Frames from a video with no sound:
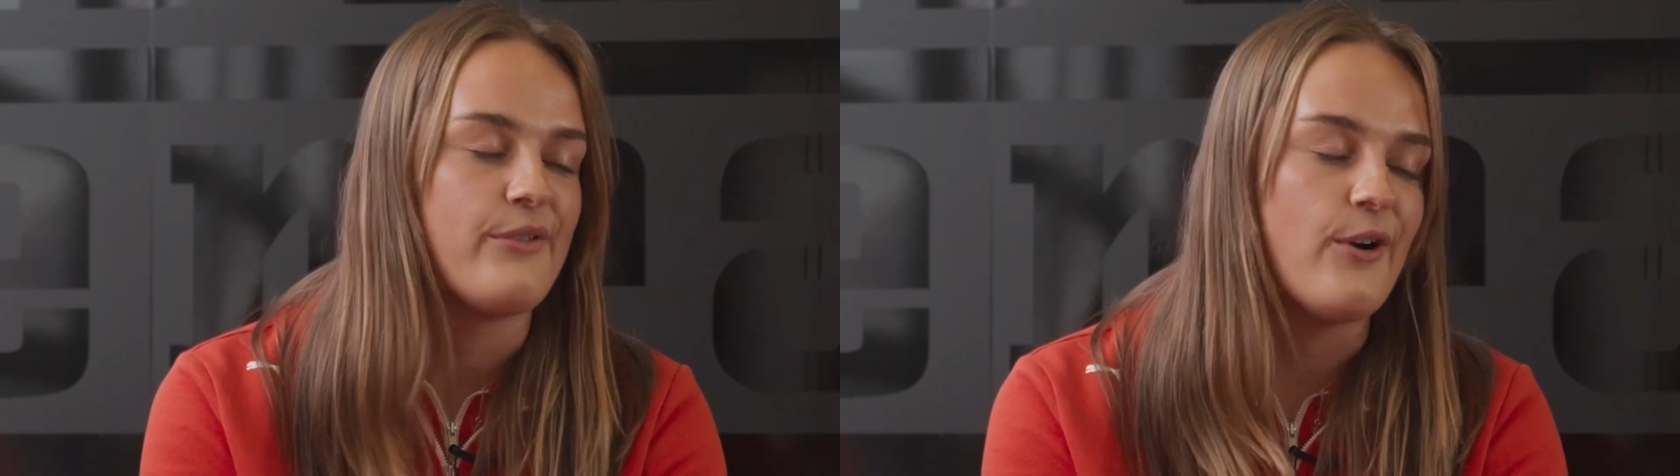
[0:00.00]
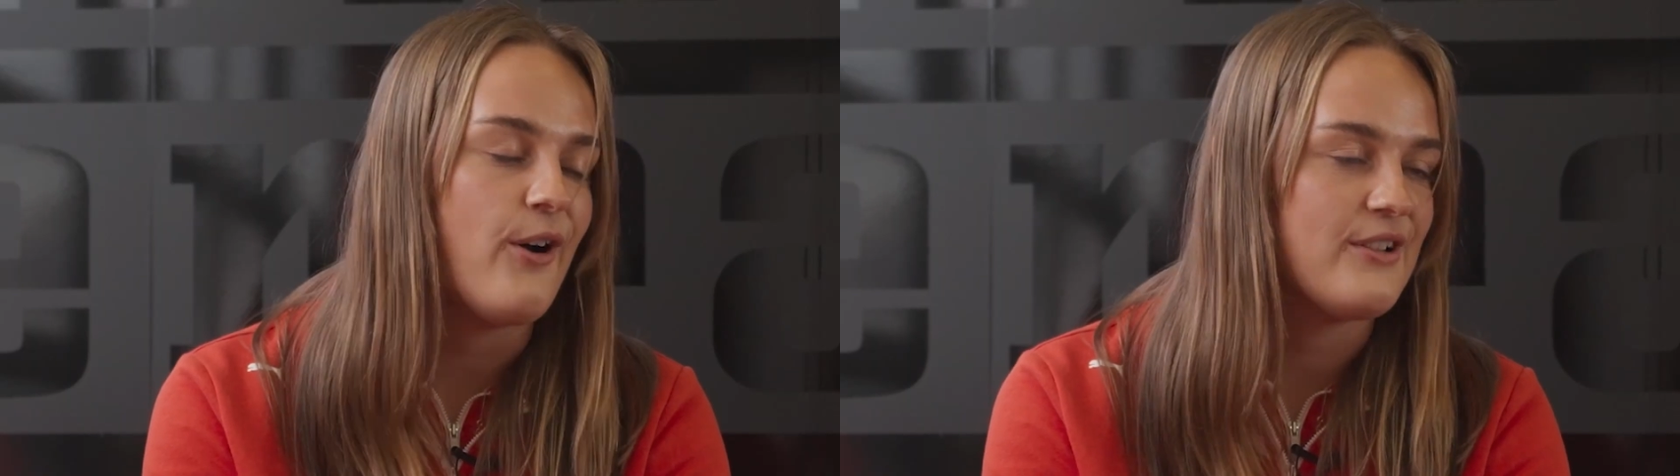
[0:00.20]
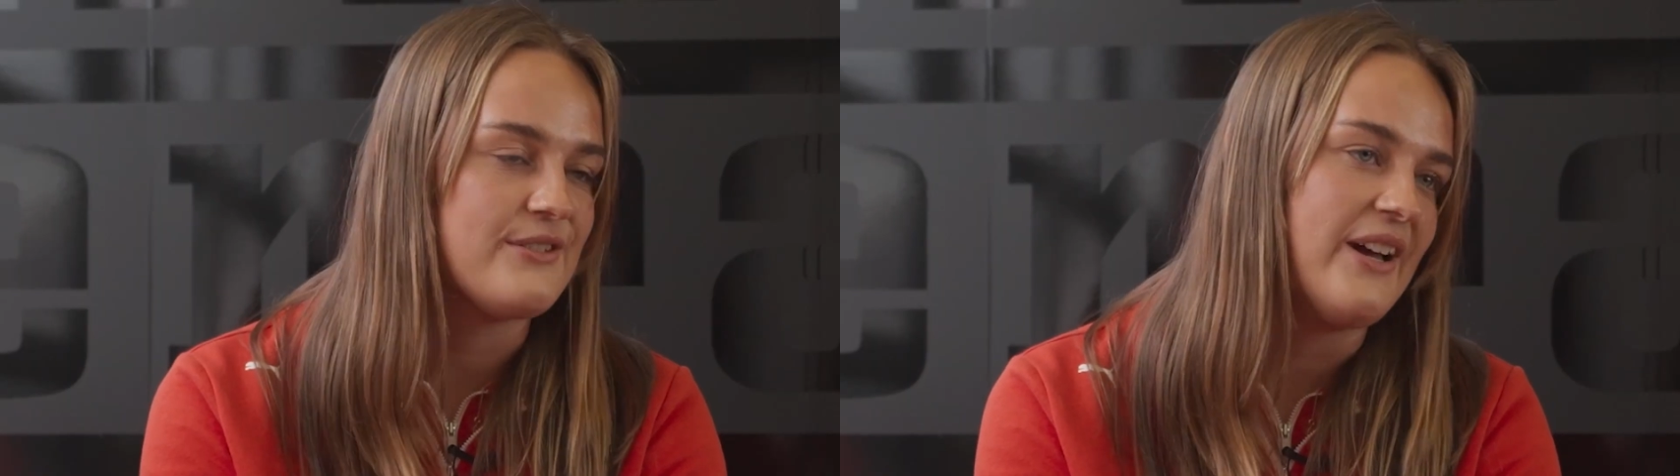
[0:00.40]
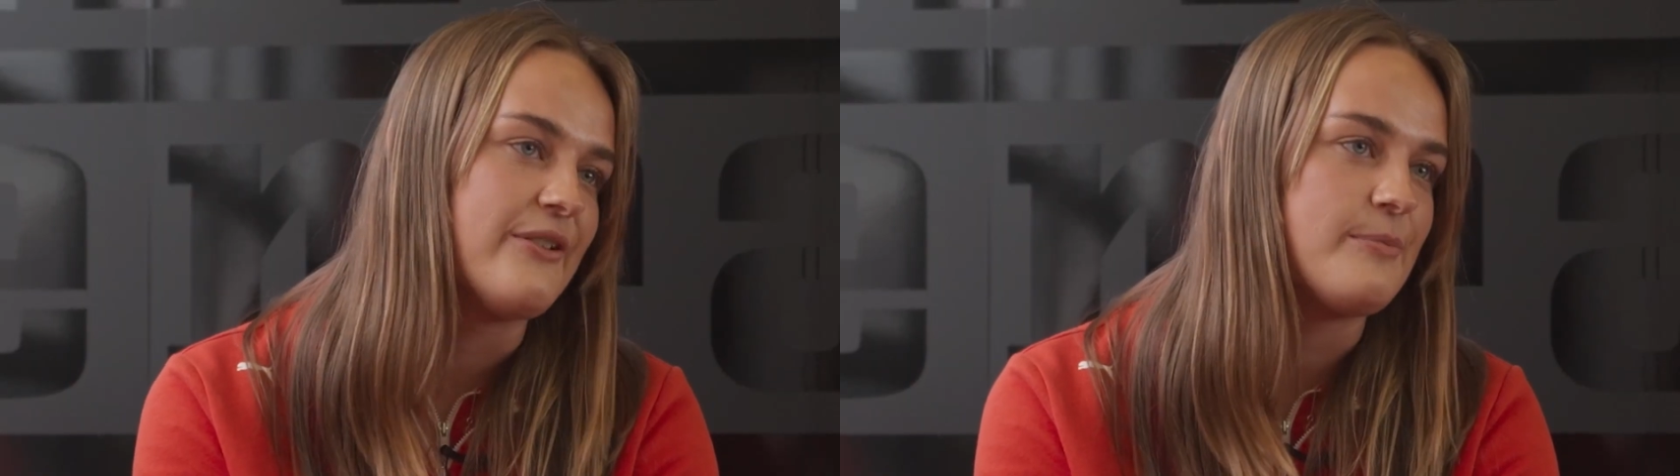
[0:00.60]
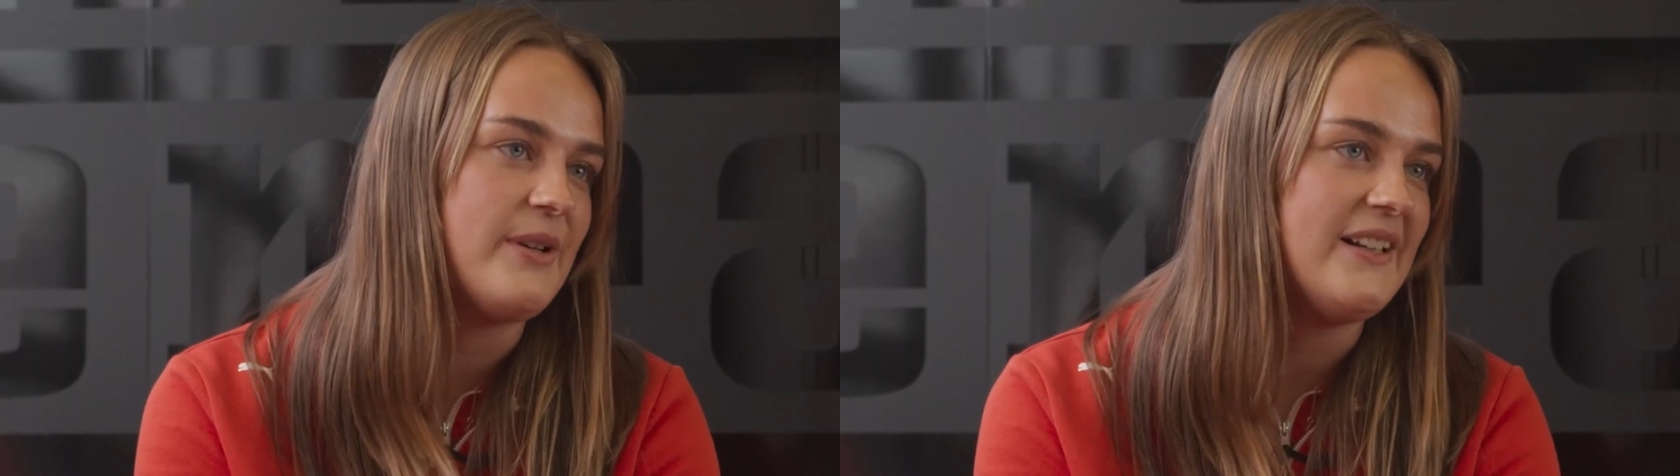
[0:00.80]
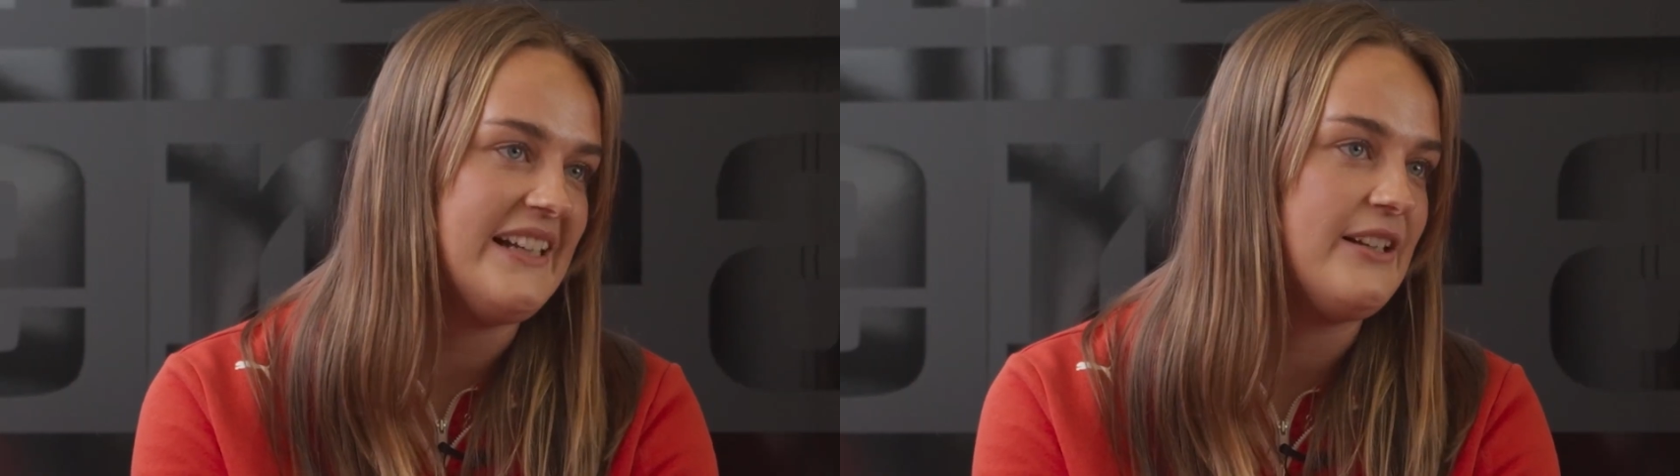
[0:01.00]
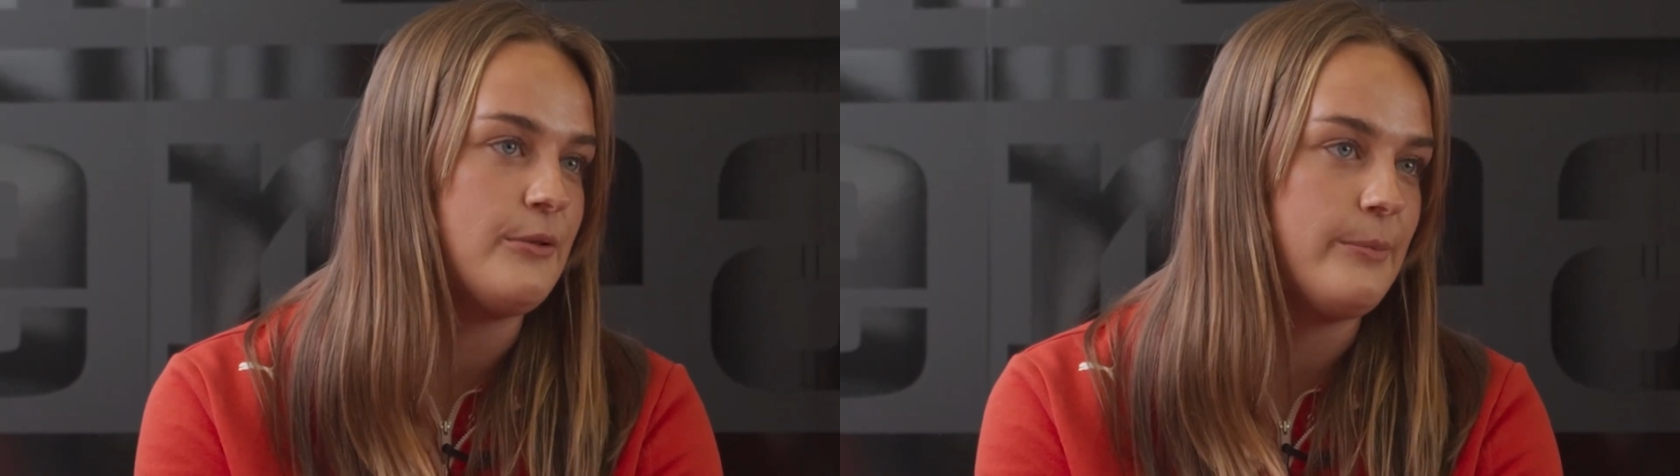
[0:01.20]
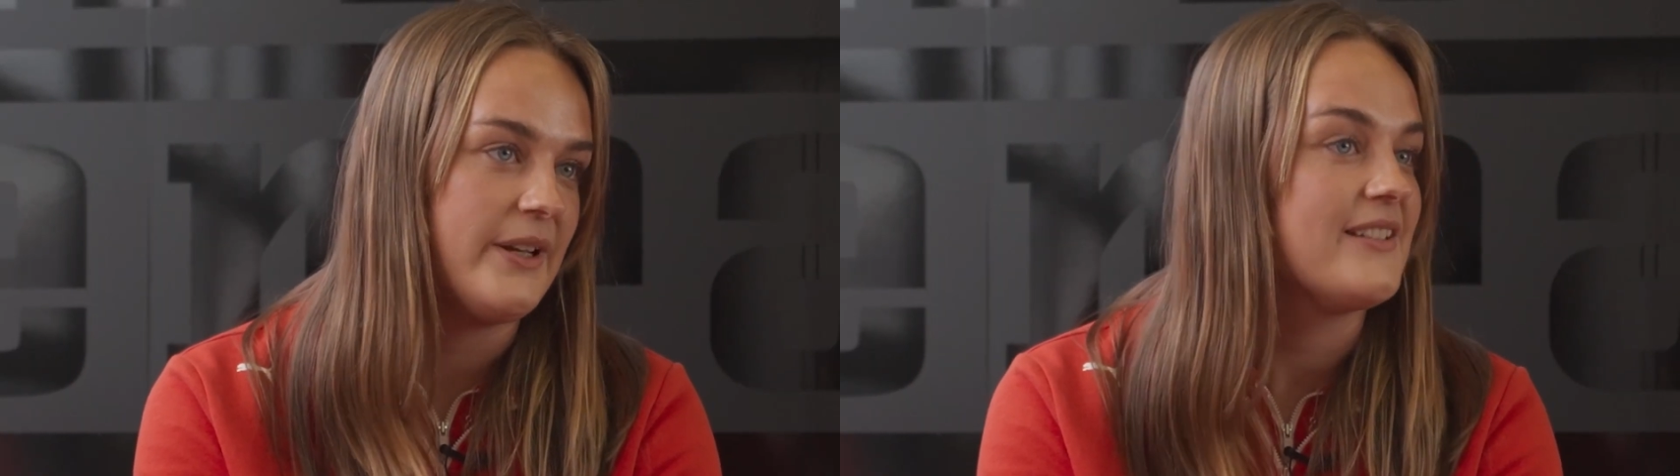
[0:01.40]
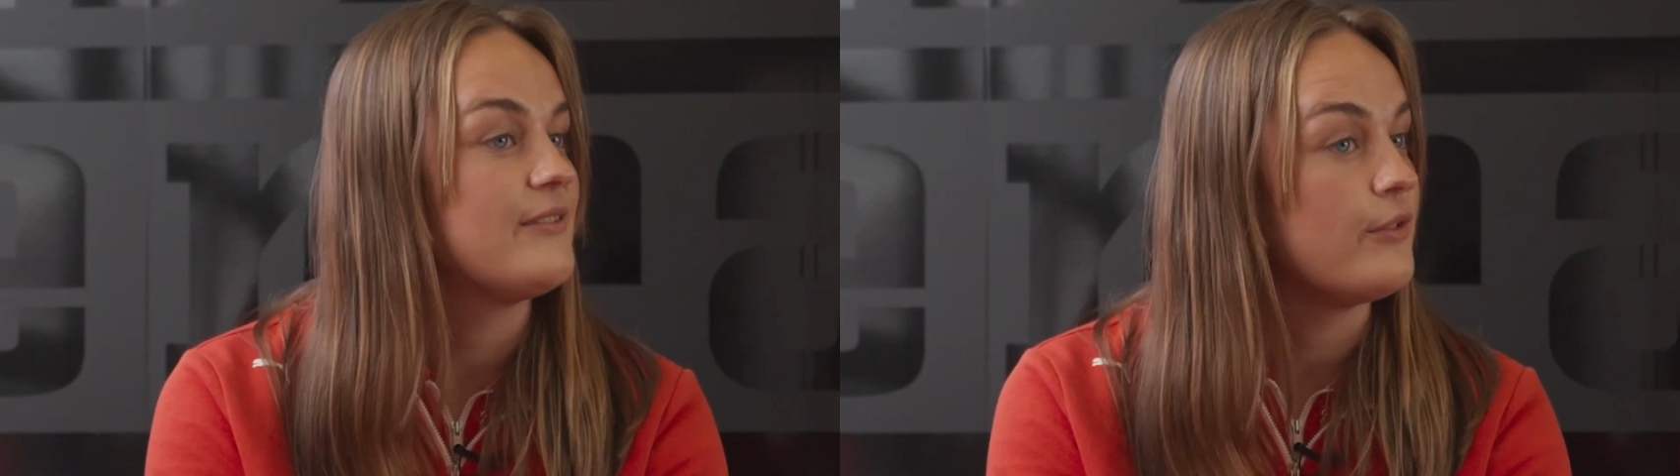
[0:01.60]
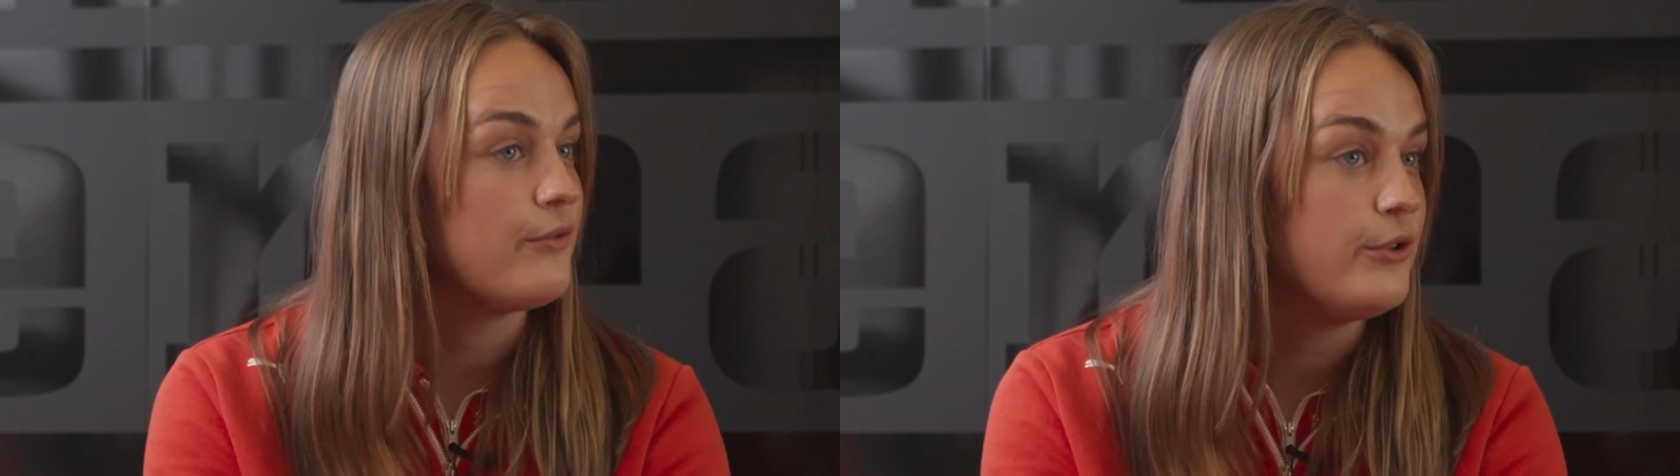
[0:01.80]
if the car is found to be illegal because
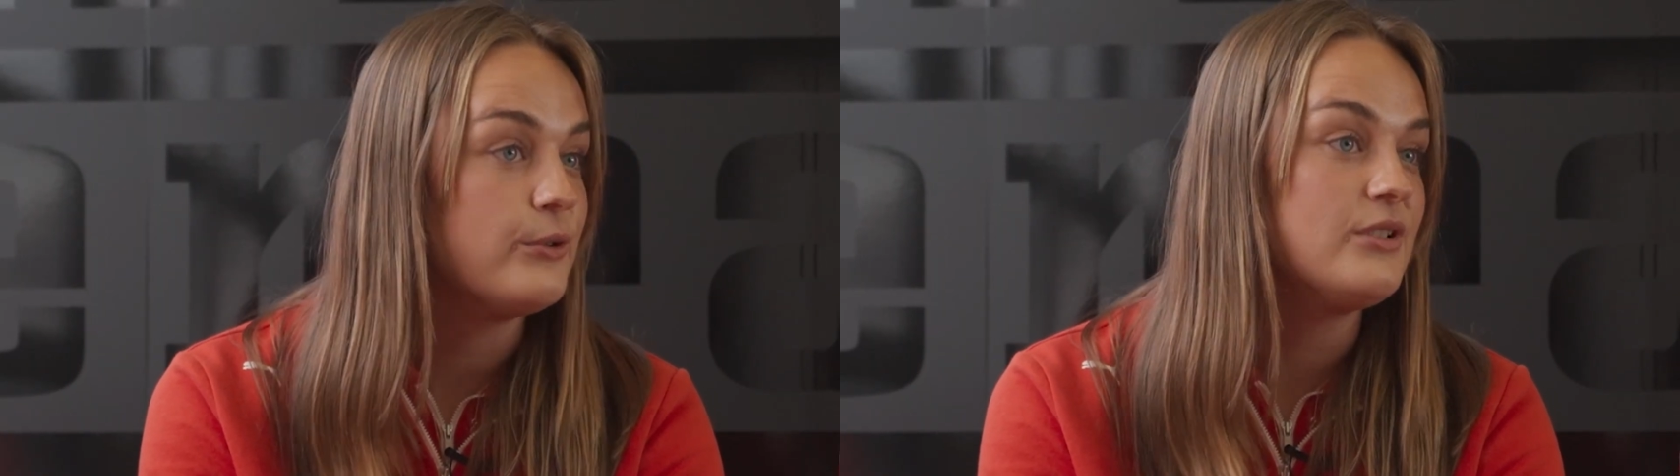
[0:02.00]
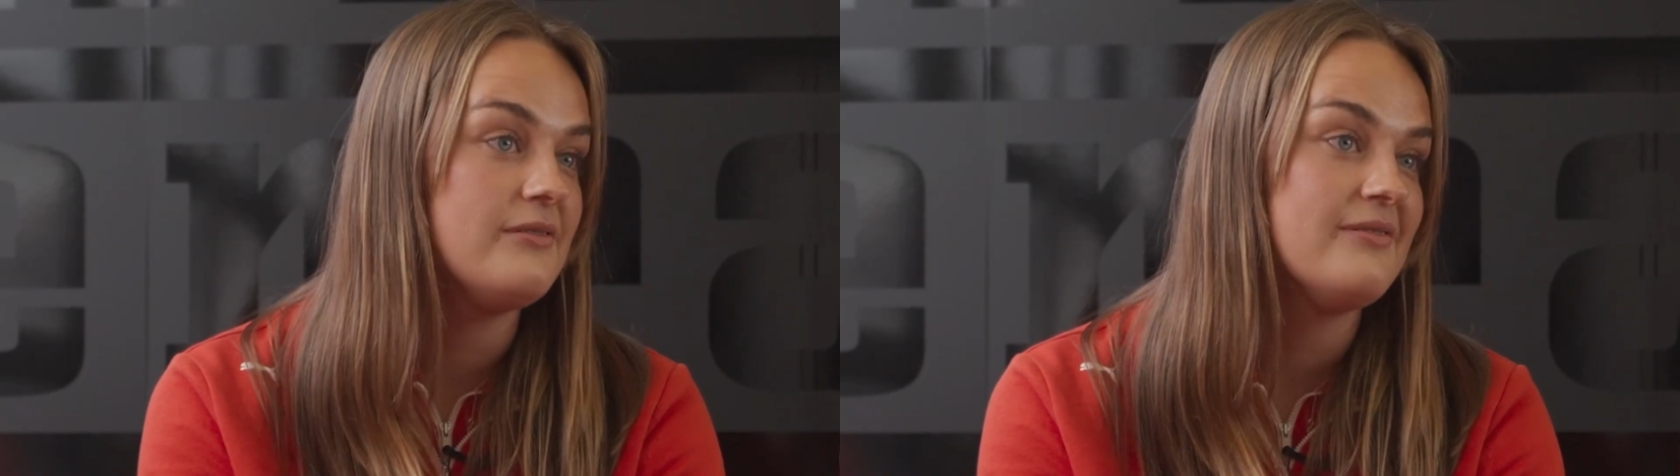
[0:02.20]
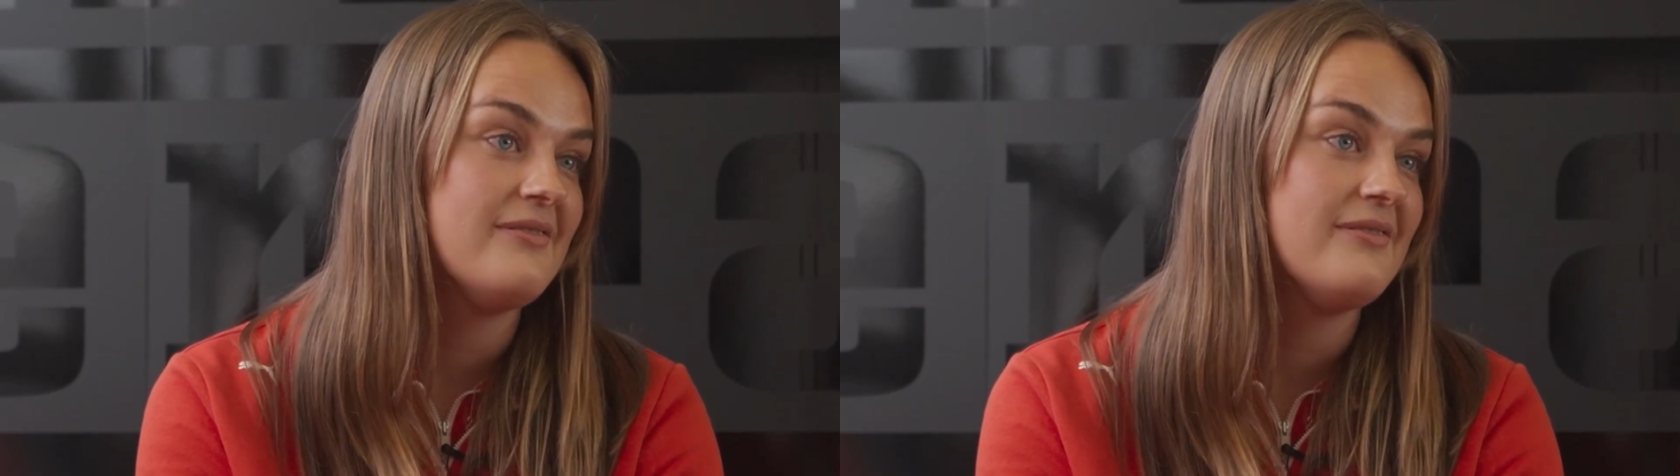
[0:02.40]
of the fuel,